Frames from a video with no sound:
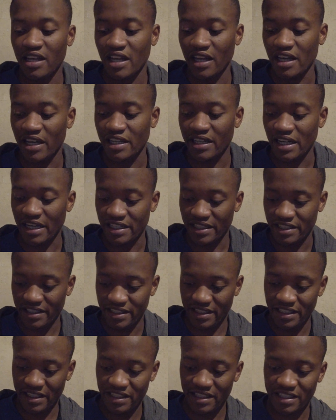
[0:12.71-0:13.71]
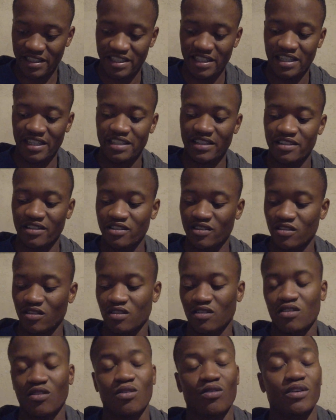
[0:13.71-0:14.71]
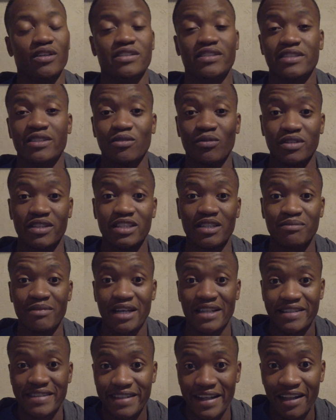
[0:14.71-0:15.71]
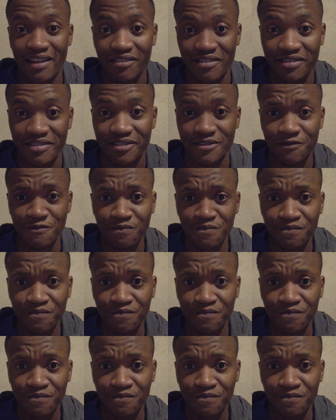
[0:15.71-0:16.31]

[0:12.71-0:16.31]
and I see the changes coarsely within myself.